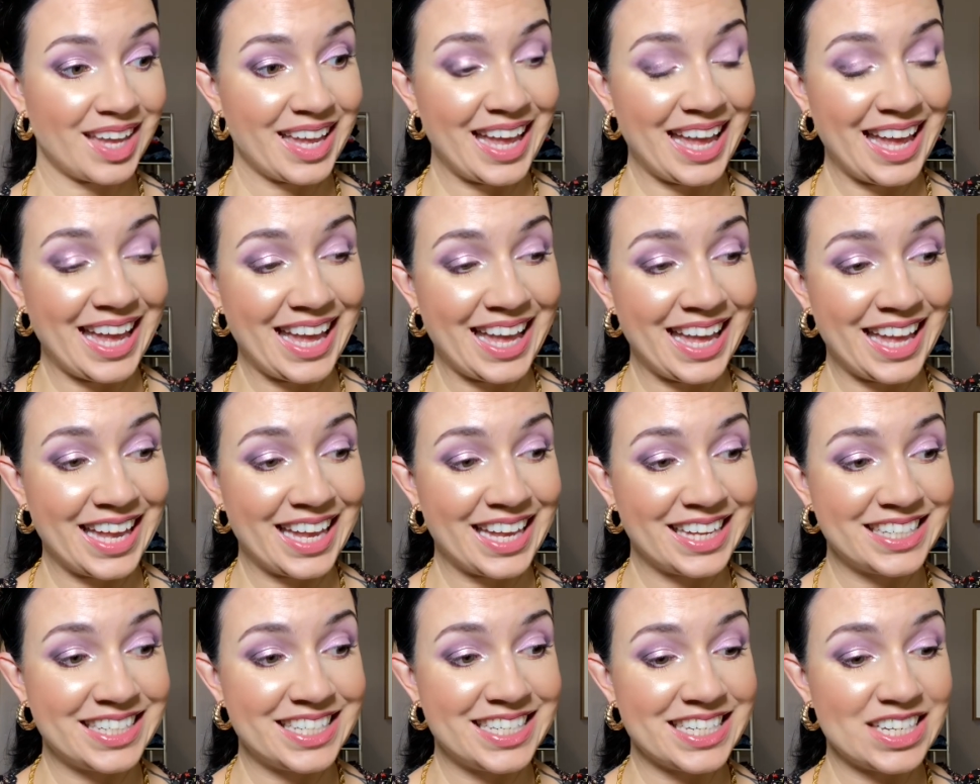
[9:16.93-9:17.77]

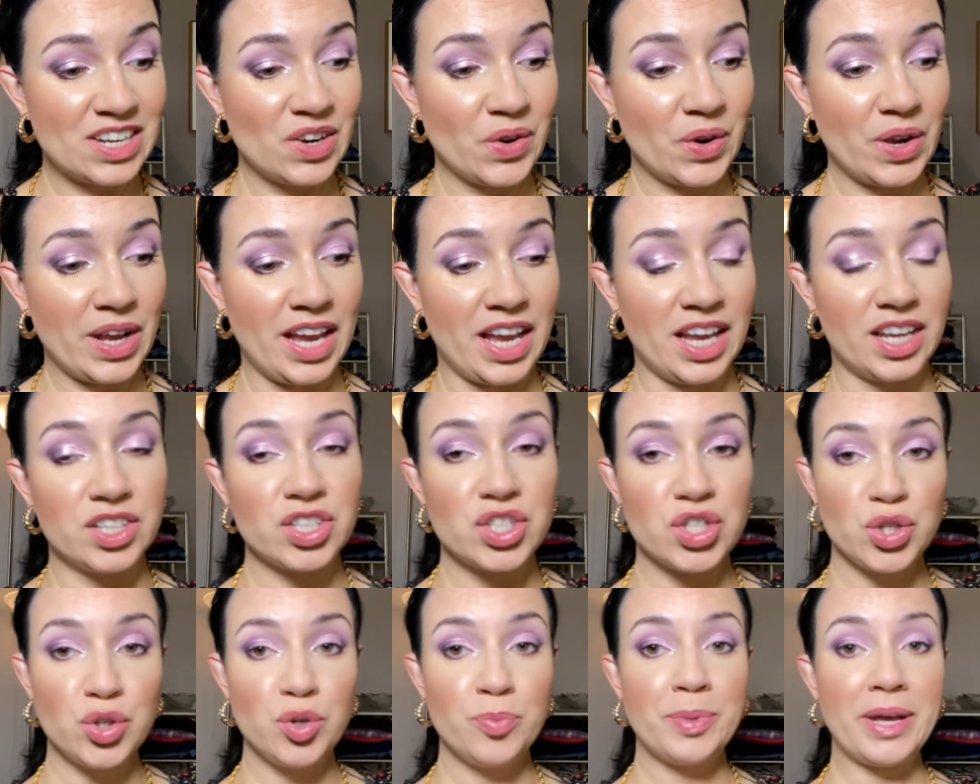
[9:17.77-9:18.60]
And okay,
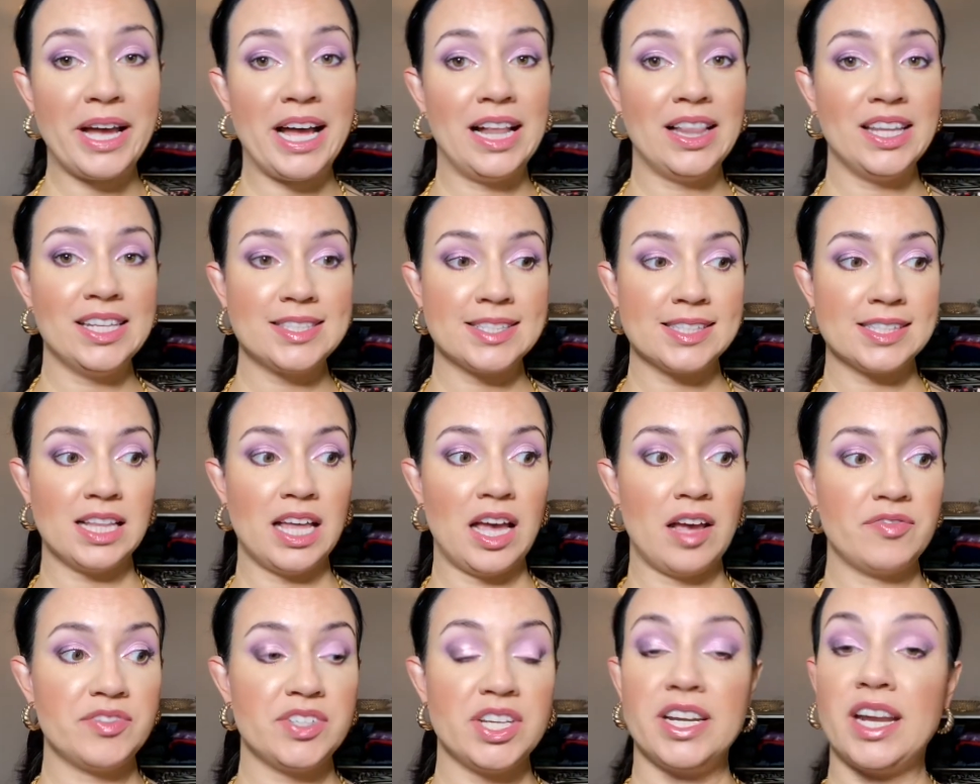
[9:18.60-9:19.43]
two palettes
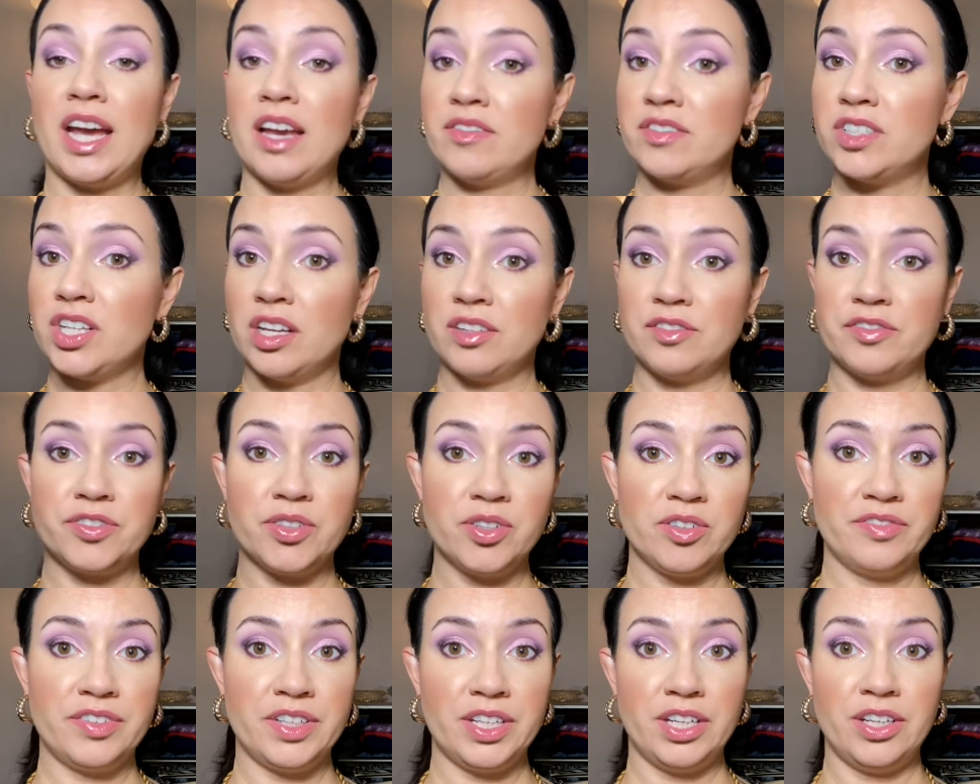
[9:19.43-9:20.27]
left and I've done
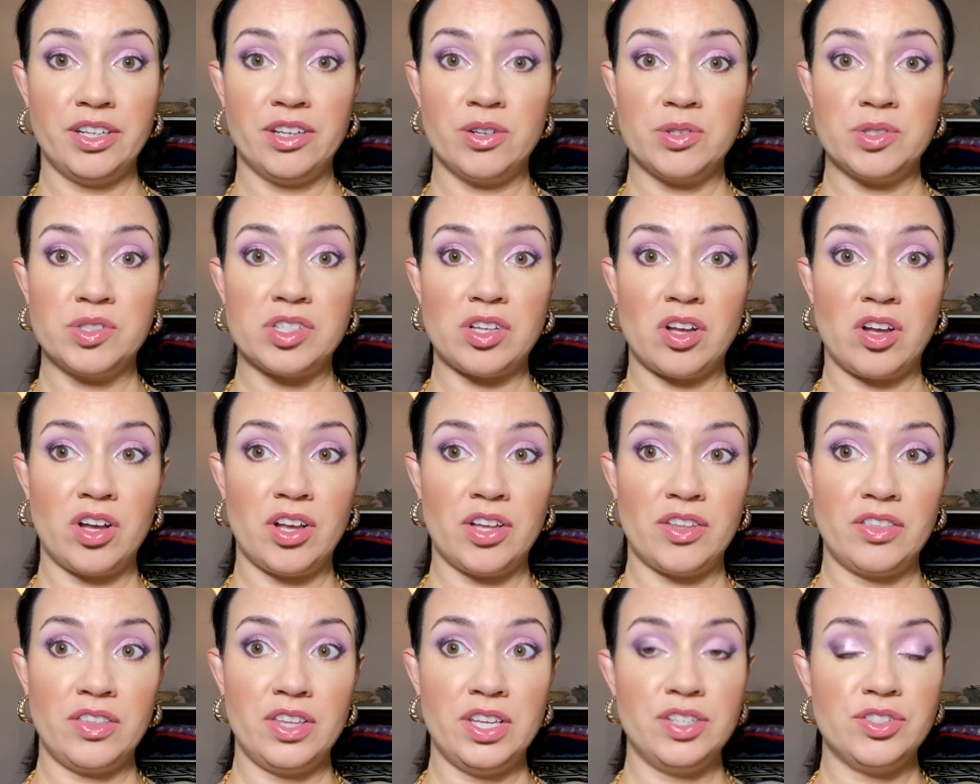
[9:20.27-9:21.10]
full videos
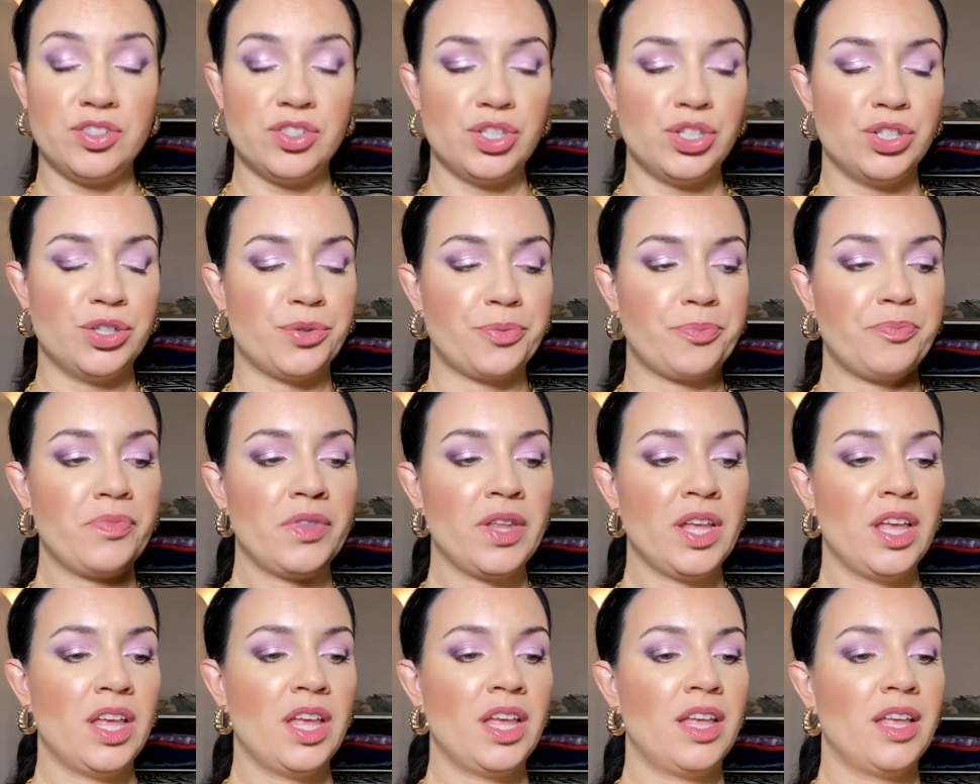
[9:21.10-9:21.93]
on these too.
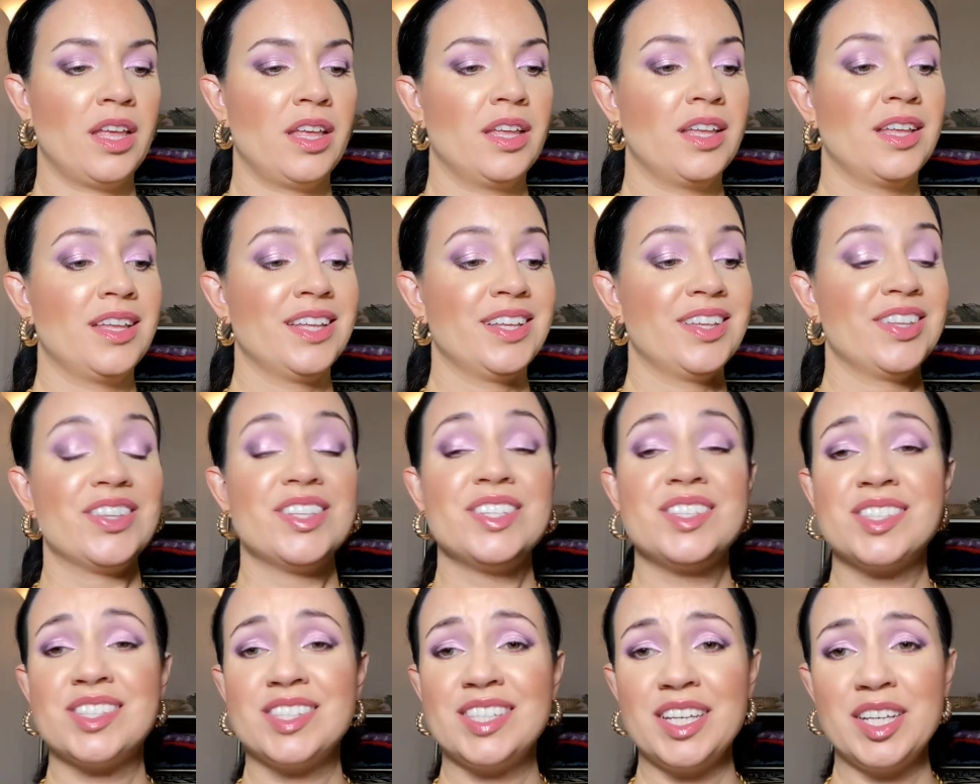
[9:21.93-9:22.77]

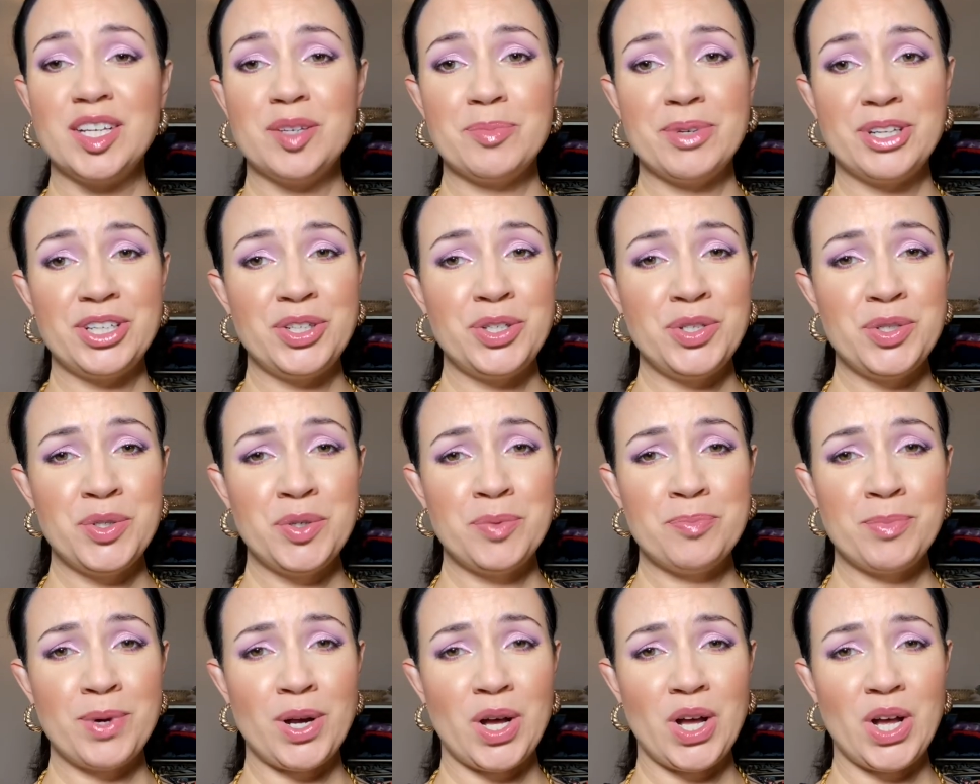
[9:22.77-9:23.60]
The Sigma New
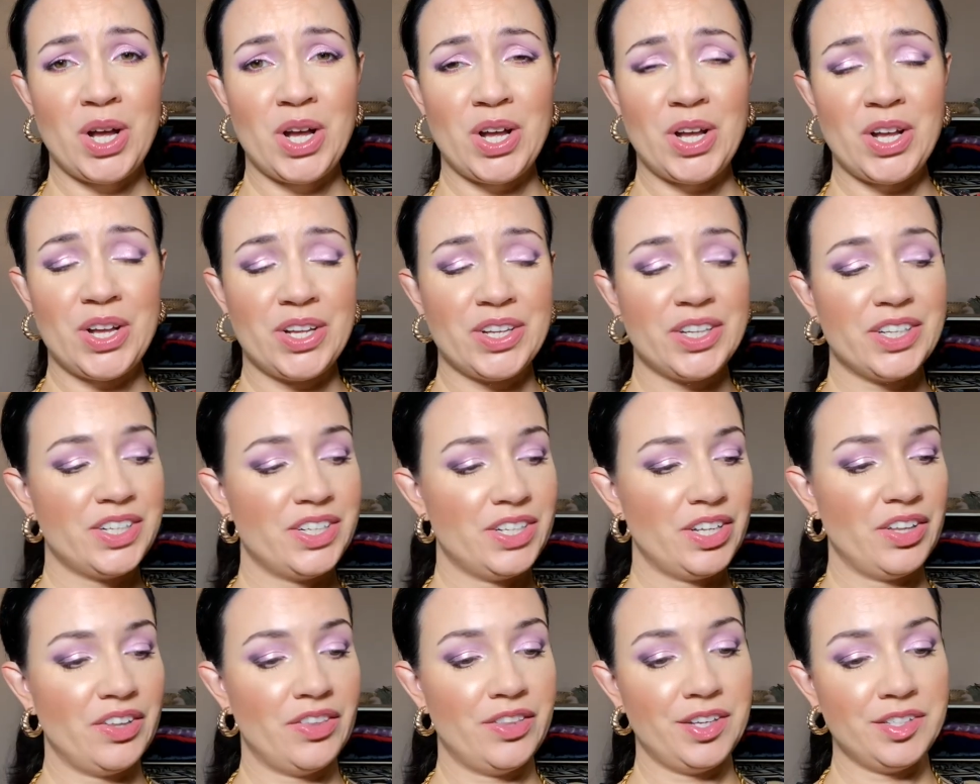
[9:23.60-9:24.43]

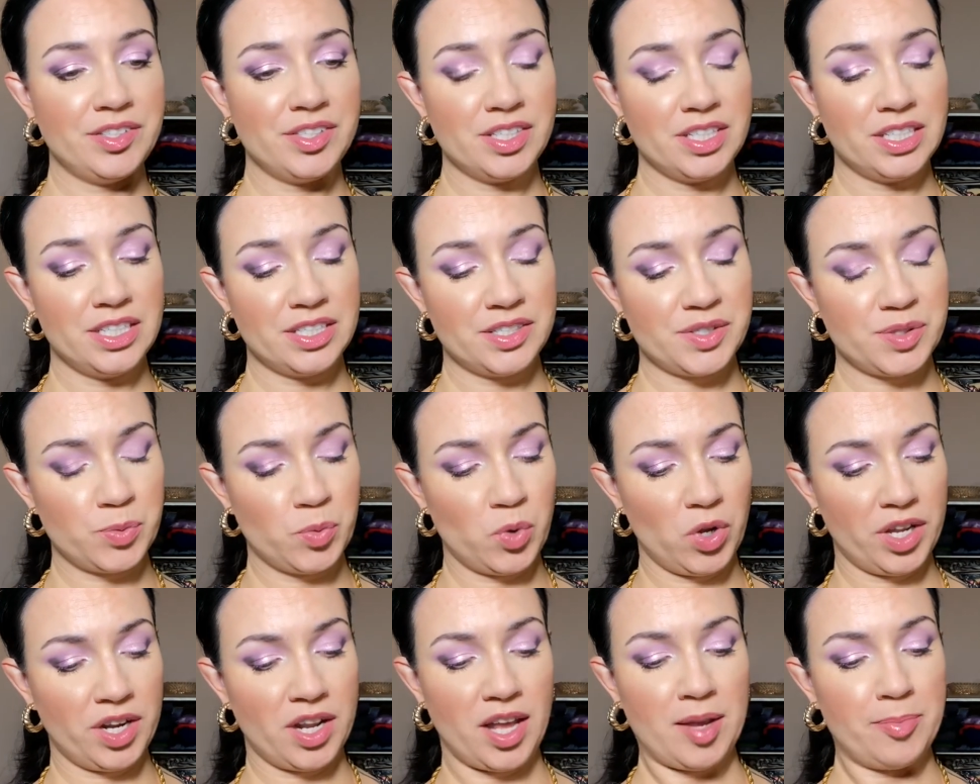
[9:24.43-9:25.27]
Mod, this is
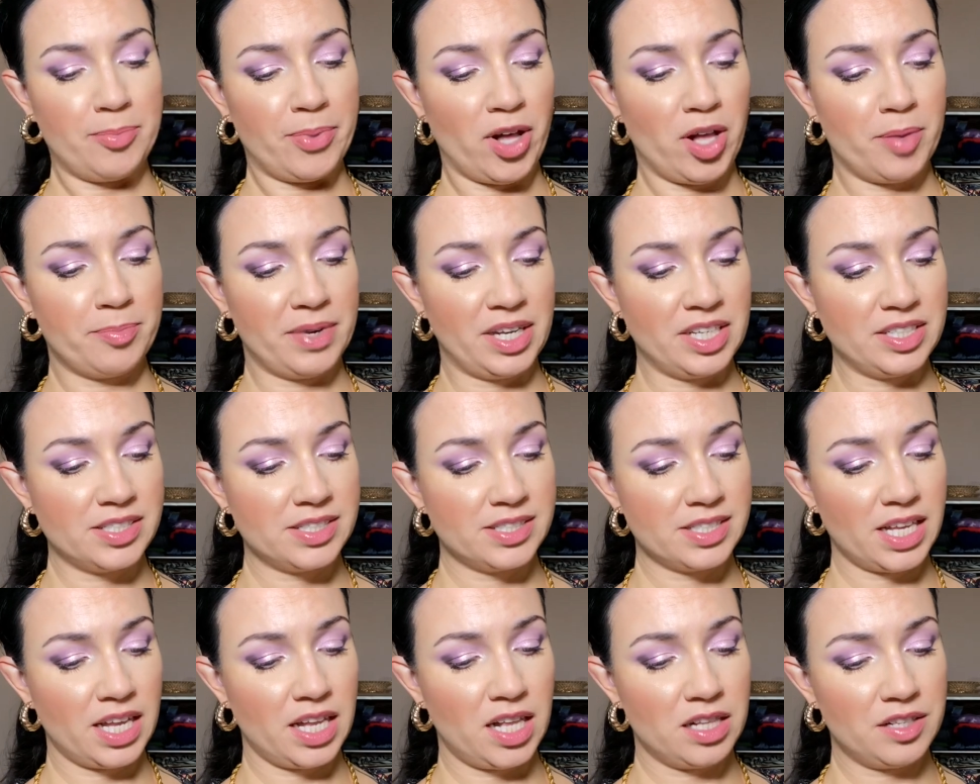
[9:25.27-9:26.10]
one I bought
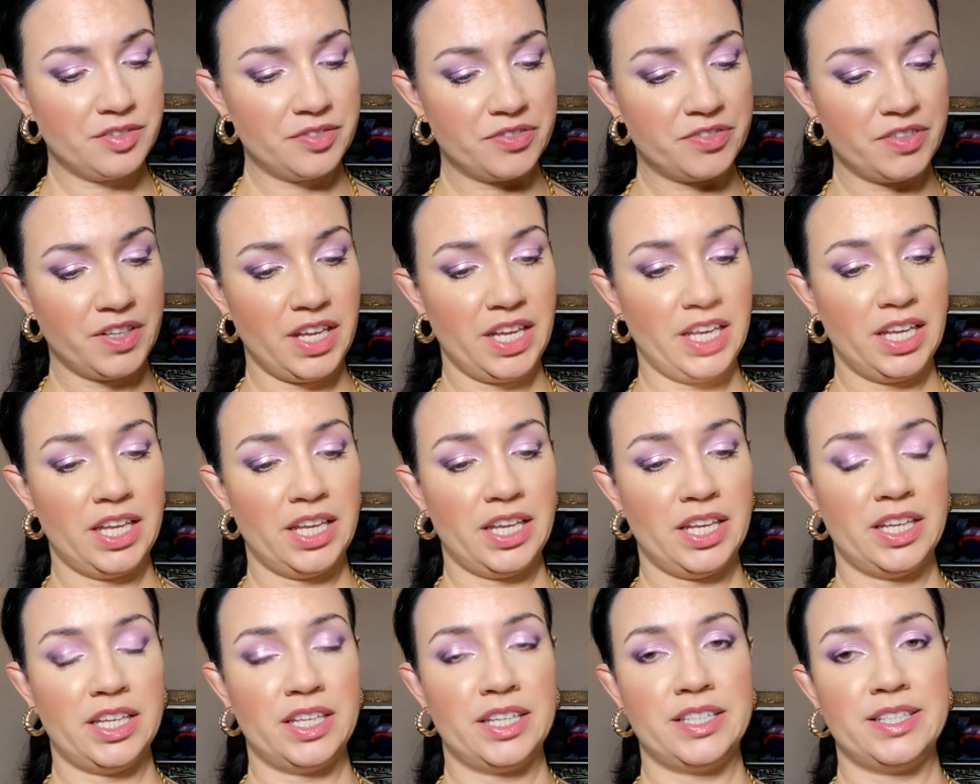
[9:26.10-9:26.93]
myself
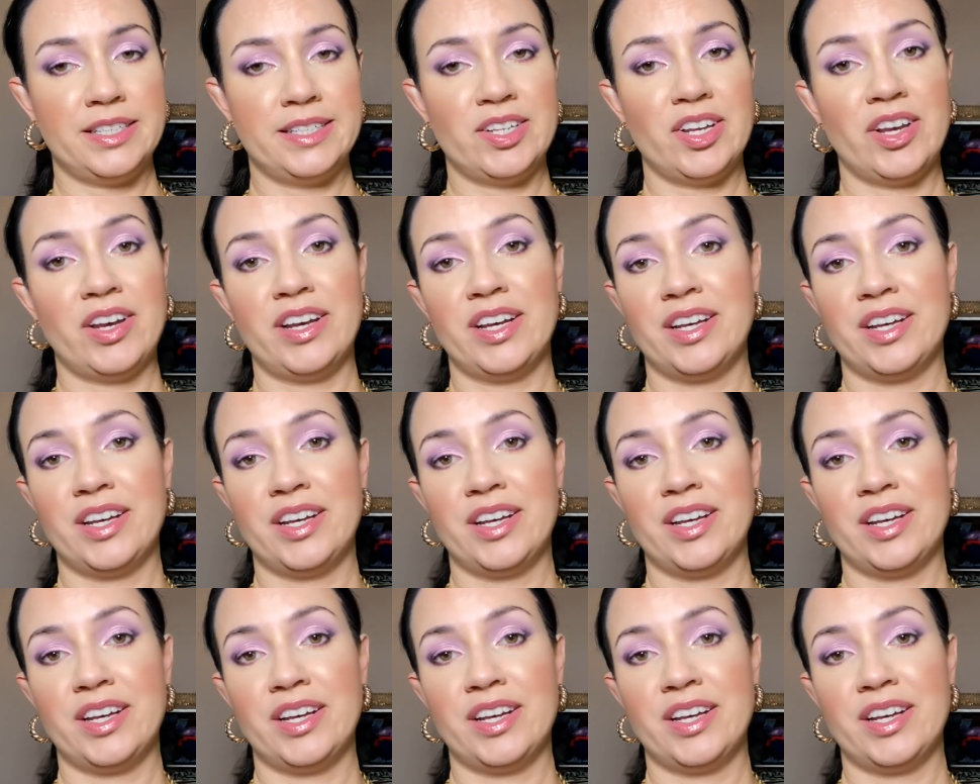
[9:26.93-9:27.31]
and